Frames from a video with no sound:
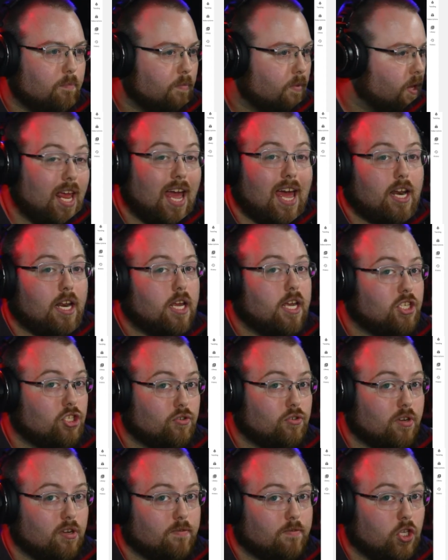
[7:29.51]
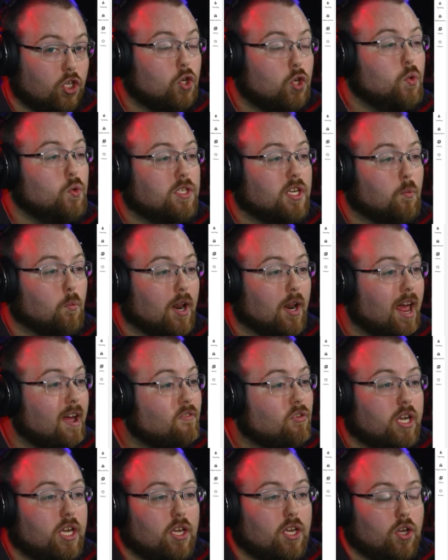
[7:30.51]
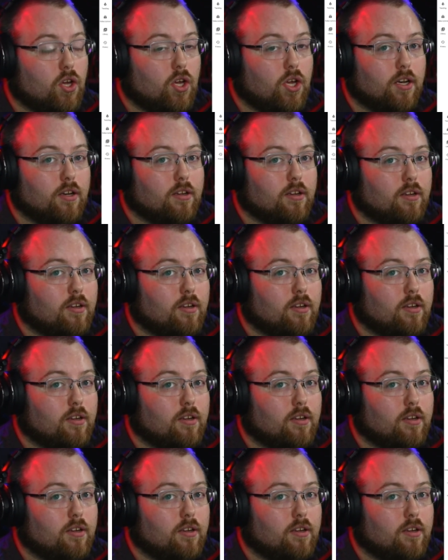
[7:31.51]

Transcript: Hood had a history of using whatever he could.